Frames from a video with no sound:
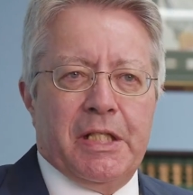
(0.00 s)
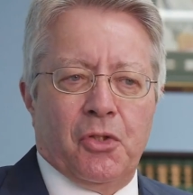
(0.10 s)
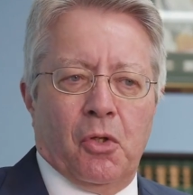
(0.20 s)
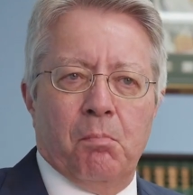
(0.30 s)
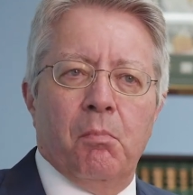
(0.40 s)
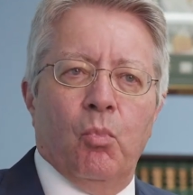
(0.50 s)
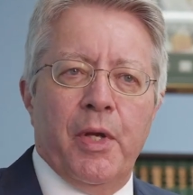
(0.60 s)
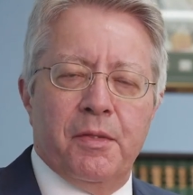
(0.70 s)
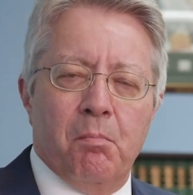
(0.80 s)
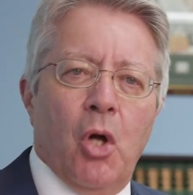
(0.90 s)
either
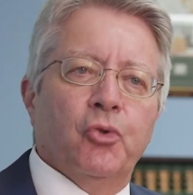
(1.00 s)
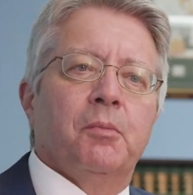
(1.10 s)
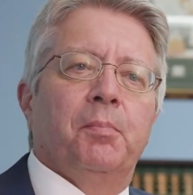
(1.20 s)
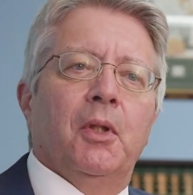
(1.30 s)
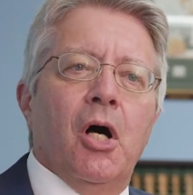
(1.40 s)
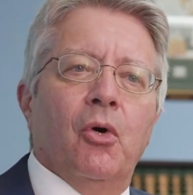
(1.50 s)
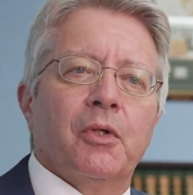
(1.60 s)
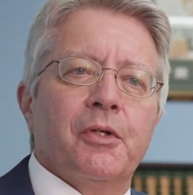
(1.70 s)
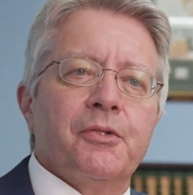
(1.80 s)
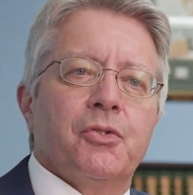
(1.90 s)
with multiple
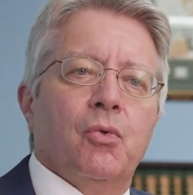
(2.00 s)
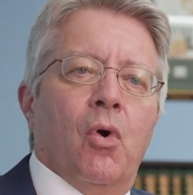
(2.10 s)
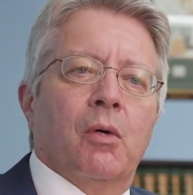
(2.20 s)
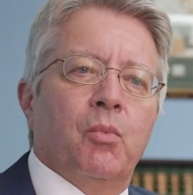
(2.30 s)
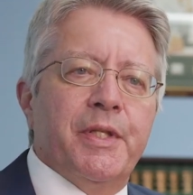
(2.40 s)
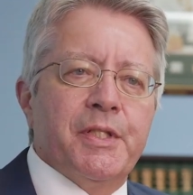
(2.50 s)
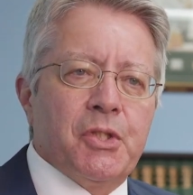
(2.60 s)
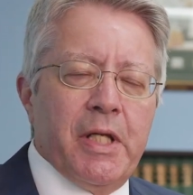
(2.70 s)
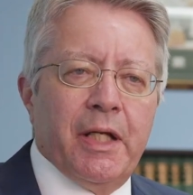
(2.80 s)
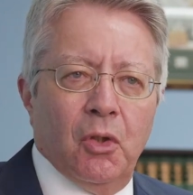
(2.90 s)
owners or with a
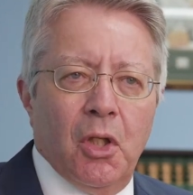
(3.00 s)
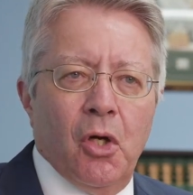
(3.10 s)
single